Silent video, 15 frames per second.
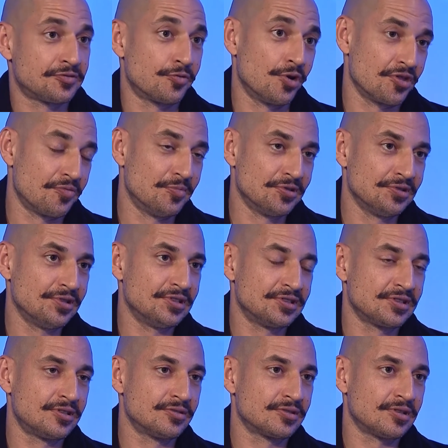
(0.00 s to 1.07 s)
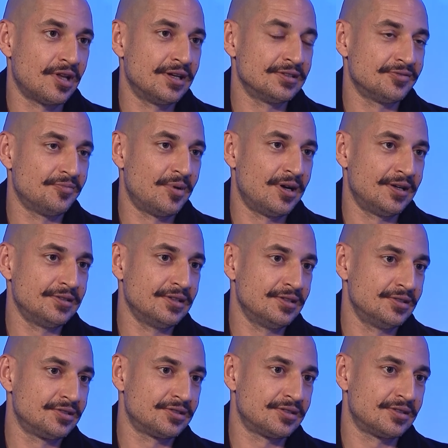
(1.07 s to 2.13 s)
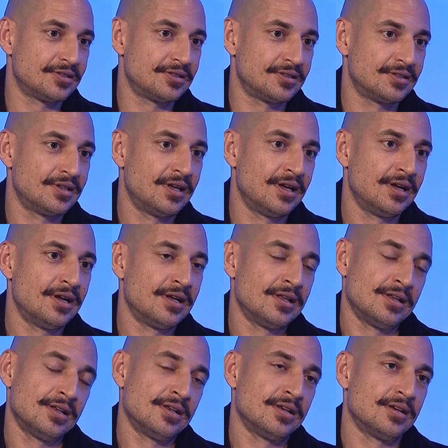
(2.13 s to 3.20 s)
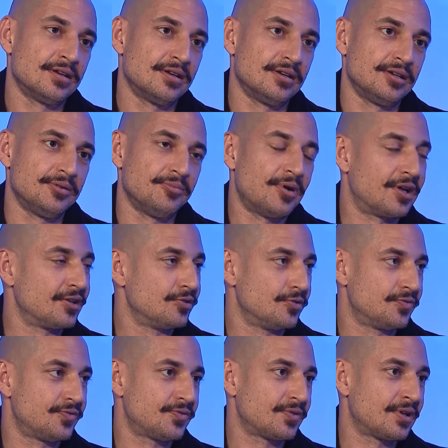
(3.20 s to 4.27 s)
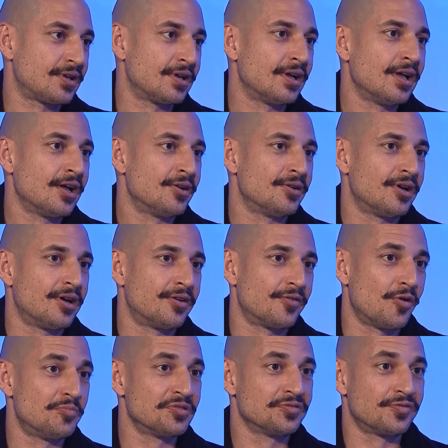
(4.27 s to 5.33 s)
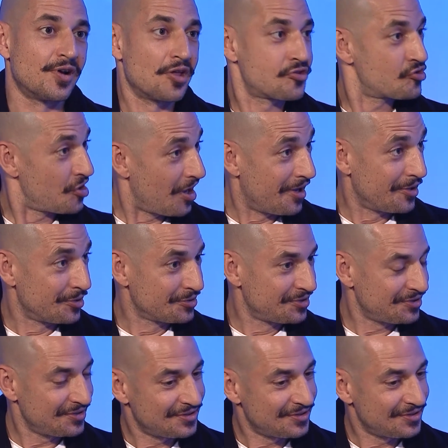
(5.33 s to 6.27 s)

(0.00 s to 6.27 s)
Rothman is a good client of mine. He's I don't know if Robert Rothschild.